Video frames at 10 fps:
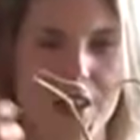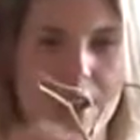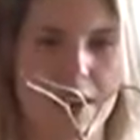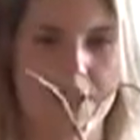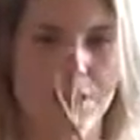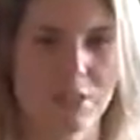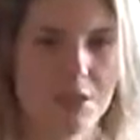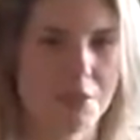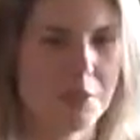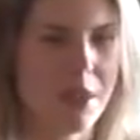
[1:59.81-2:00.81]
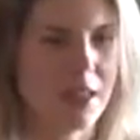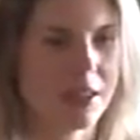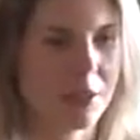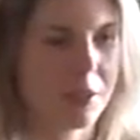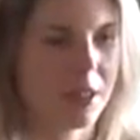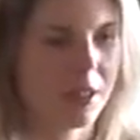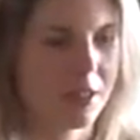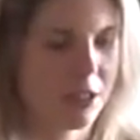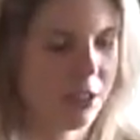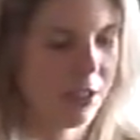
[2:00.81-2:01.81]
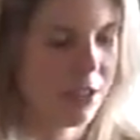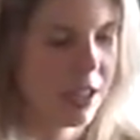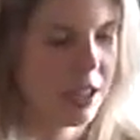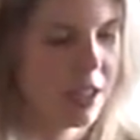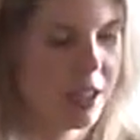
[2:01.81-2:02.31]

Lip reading: Yeah, just make something a little different.